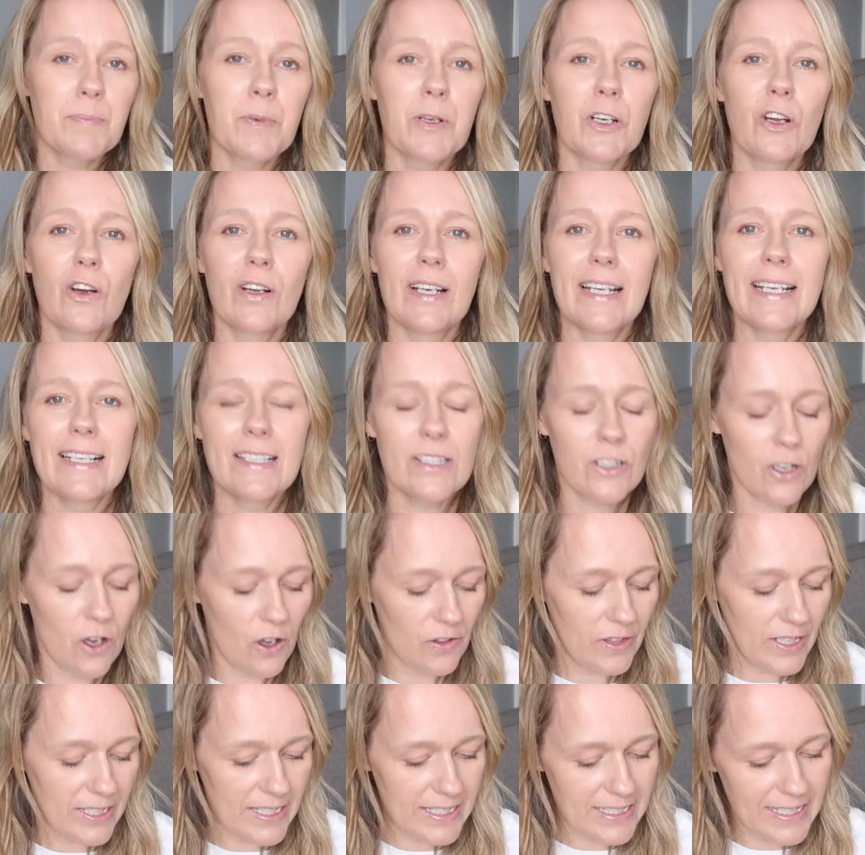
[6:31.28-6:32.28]
but not least
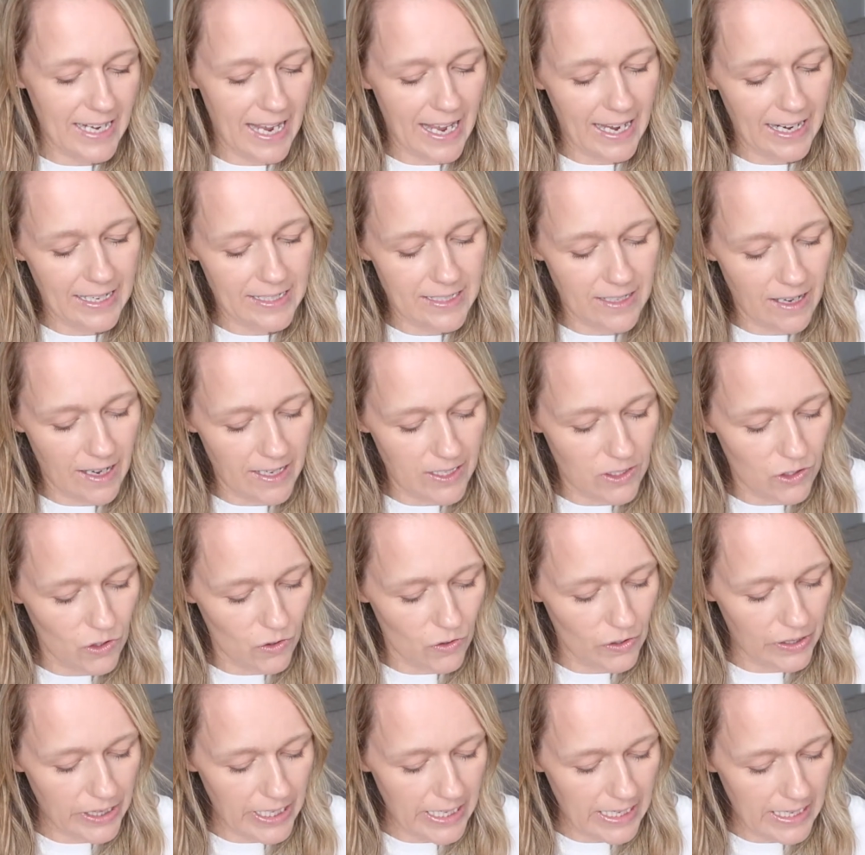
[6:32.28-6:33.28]
on the snacks, I
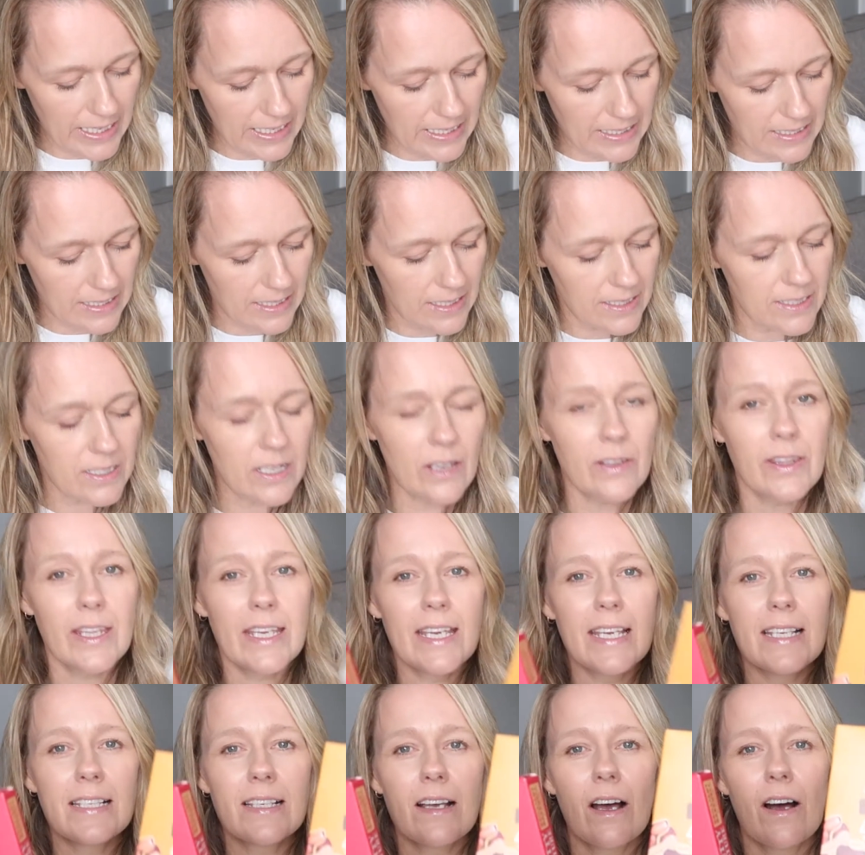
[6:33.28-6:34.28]
saw these. So
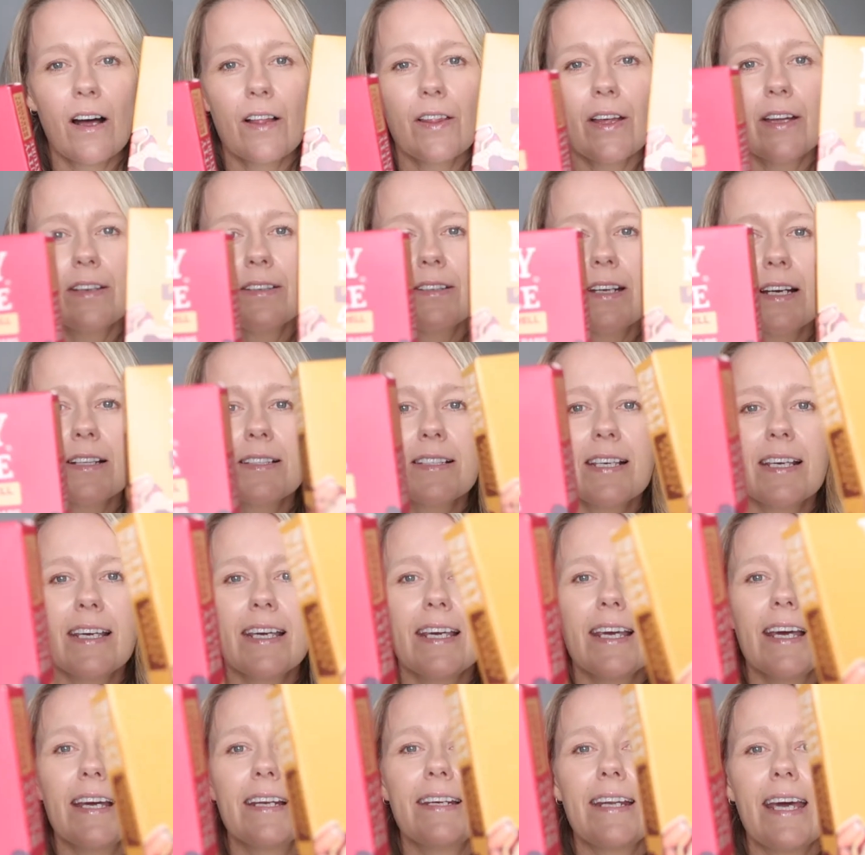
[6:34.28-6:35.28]
these are a
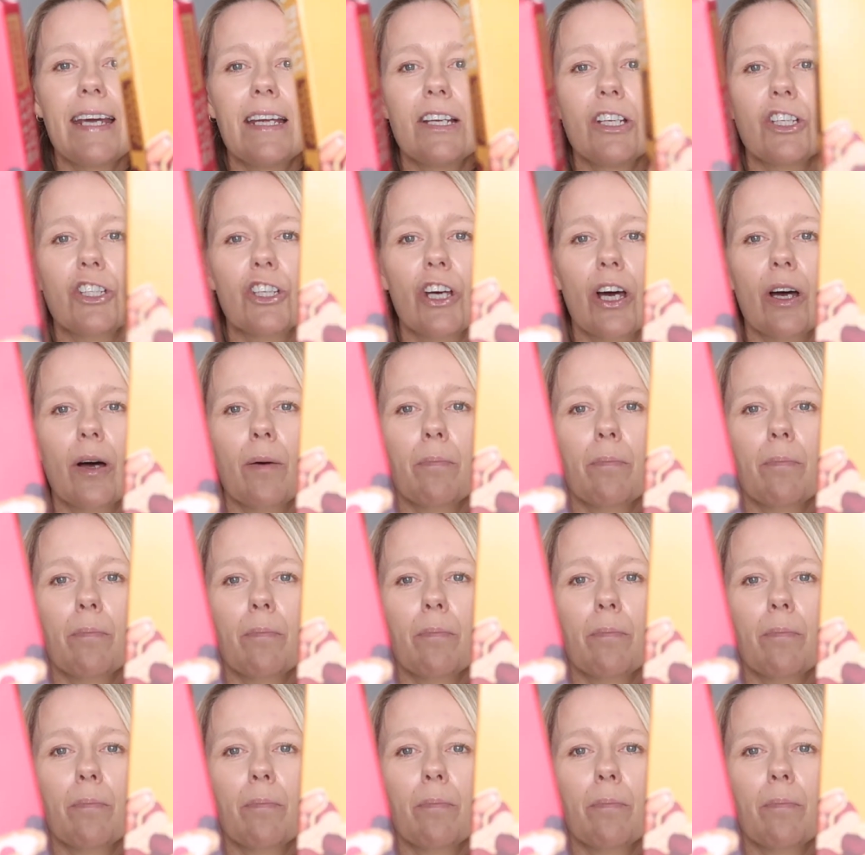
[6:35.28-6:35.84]
Nutty Nature